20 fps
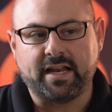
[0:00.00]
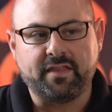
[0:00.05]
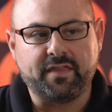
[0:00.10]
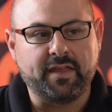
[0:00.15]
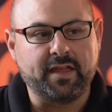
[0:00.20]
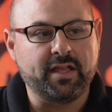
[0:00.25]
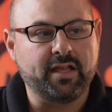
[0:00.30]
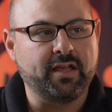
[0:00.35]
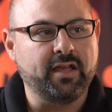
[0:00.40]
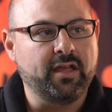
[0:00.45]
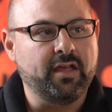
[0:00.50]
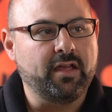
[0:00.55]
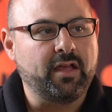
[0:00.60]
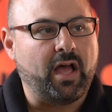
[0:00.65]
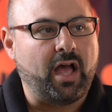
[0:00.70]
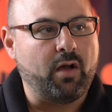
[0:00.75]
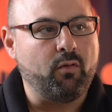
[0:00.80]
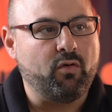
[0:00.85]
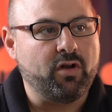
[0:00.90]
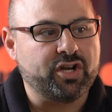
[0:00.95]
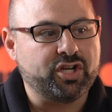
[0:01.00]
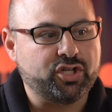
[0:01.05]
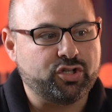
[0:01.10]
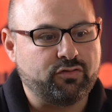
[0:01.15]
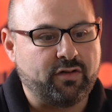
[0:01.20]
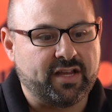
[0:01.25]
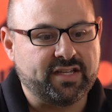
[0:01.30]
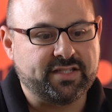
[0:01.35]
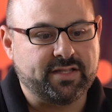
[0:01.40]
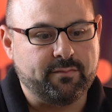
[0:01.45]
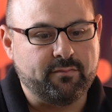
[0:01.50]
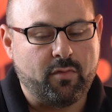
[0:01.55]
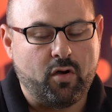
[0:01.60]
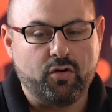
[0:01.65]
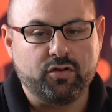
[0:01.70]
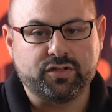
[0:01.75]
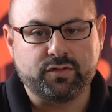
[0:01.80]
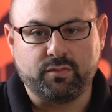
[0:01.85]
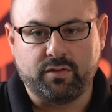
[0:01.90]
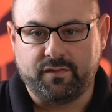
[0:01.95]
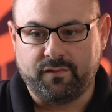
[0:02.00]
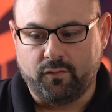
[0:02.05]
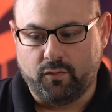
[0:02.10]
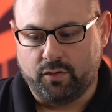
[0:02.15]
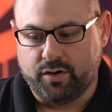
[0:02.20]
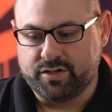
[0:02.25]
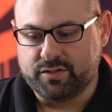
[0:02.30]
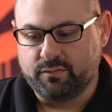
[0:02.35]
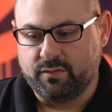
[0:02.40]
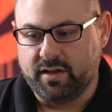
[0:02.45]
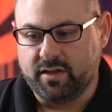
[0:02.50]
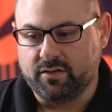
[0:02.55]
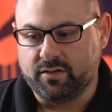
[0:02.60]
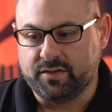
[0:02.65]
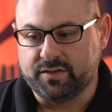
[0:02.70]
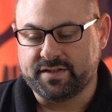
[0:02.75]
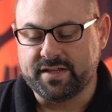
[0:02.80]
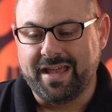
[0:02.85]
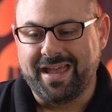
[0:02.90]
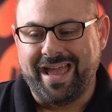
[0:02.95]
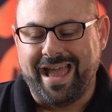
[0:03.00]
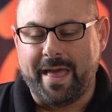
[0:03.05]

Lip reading: that I think I wanna stress the most with forged wheels,